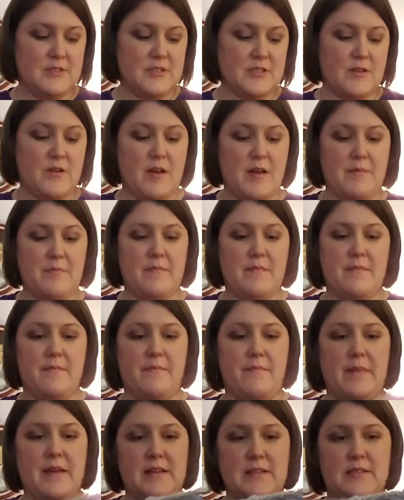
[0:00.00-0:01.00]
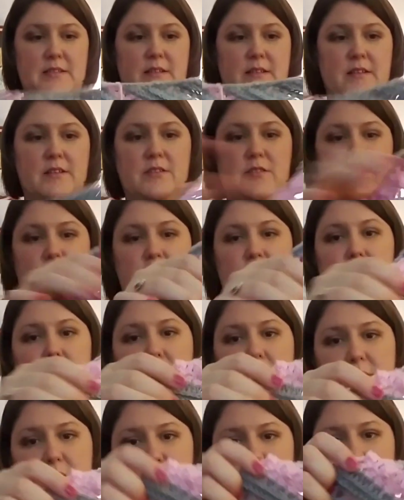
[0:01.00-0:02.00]
so I'm basically to
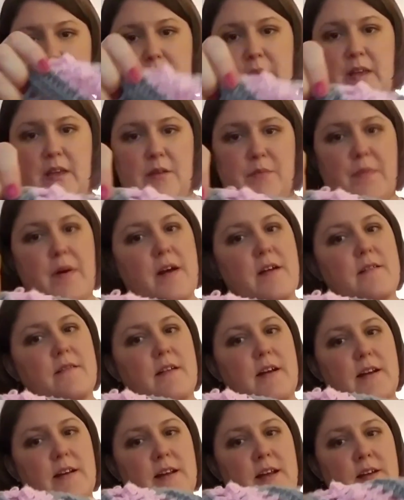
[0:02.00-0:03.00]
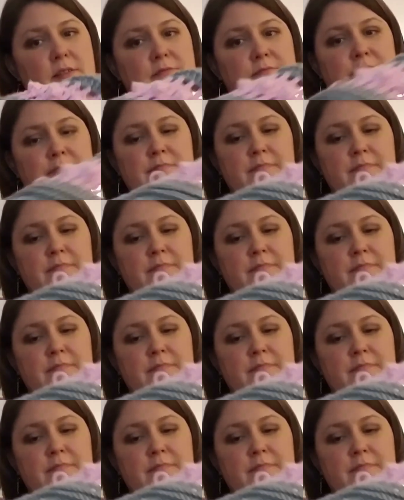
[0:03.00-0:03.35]
this pink part right now.